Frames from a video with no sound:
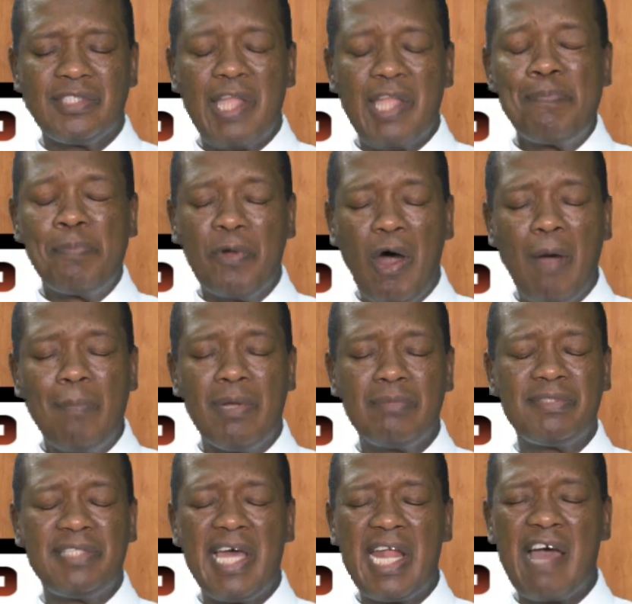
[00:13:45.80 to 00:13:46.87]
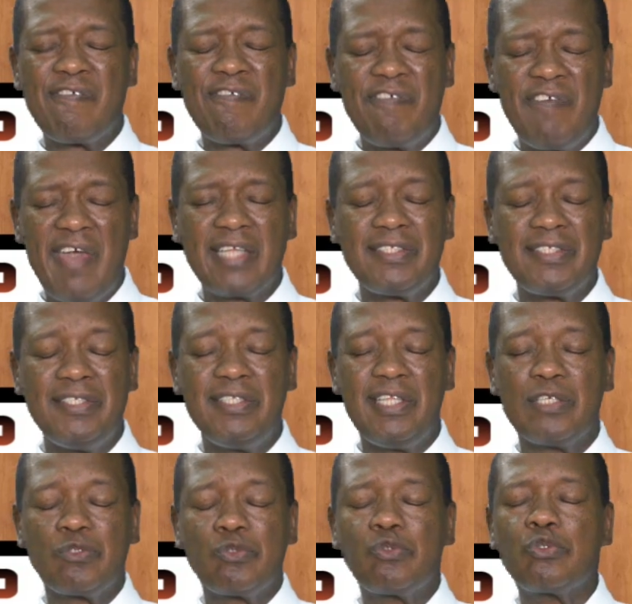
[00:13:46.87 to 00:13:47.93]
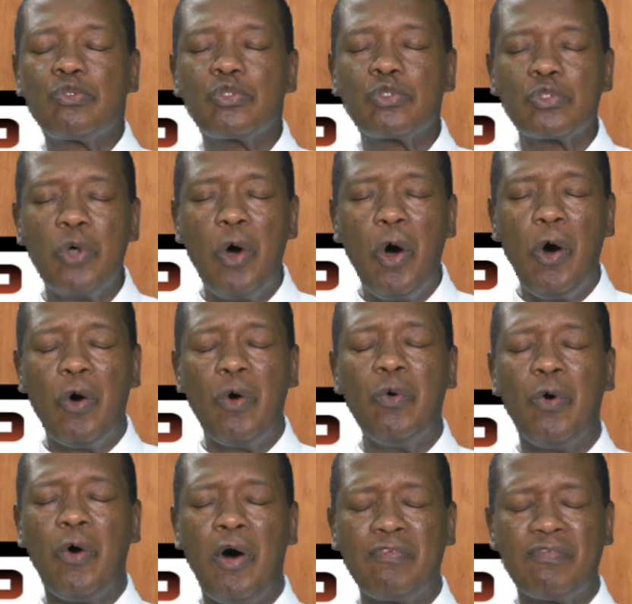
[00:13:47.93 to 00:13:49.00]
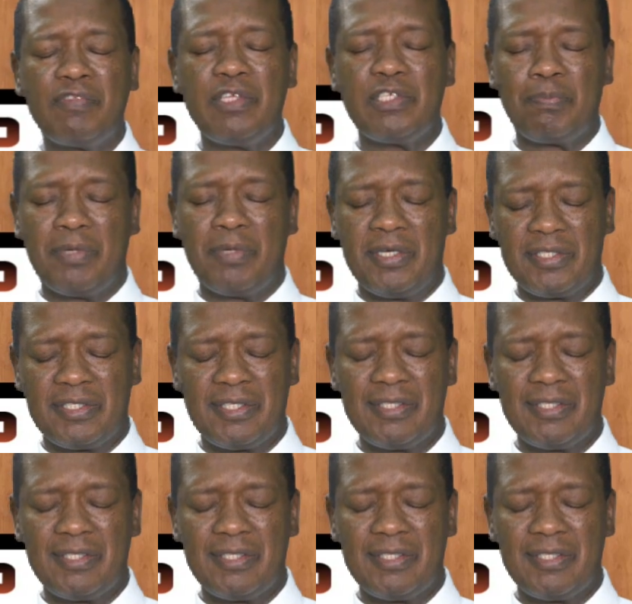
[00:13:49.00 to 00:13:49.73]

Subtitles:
The problems that are affecting the soul of this person.